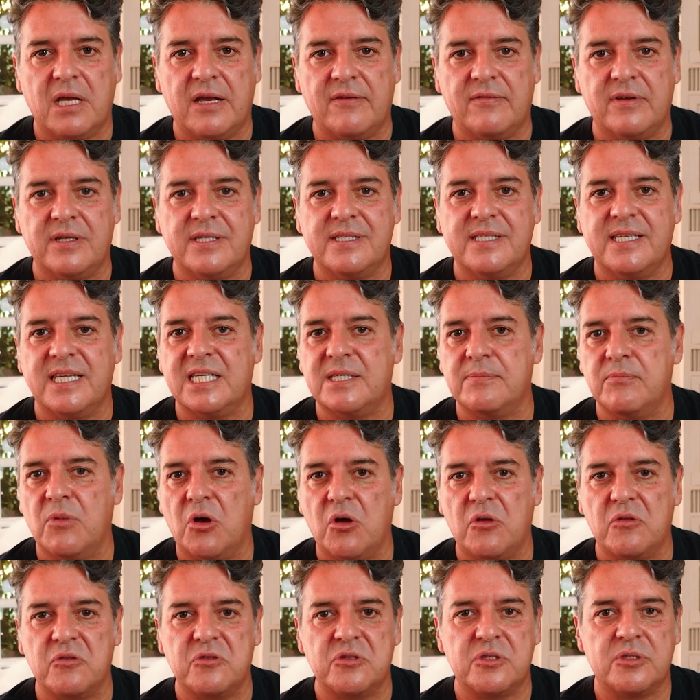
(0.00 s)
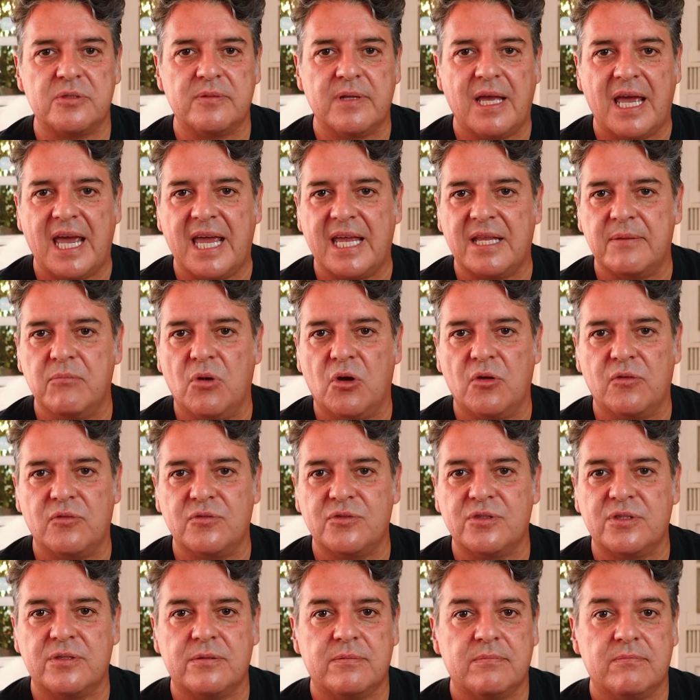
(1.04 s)
every 6 months, 8
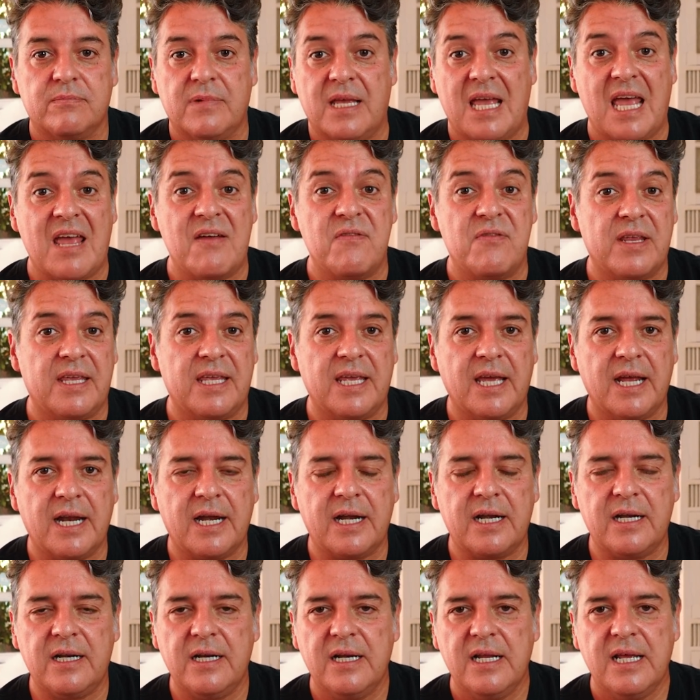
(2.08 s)
months, every year,